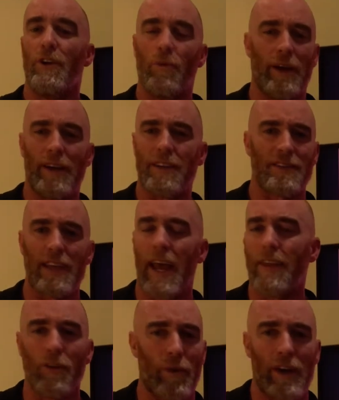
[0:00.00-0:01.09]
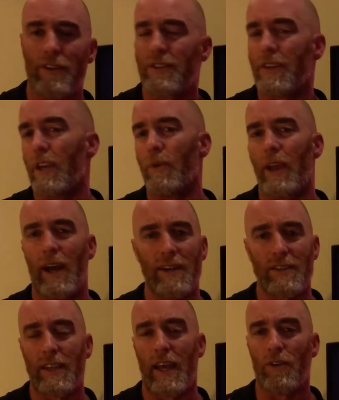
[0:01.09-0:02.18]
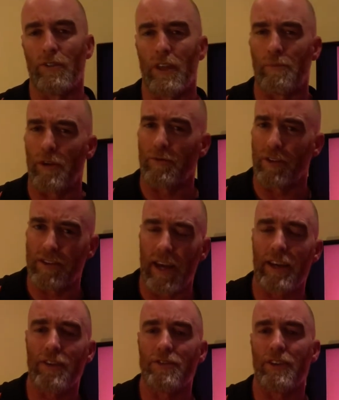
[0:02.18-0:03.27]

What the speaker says: we understand the wear and tear, we understand all that, but if you take into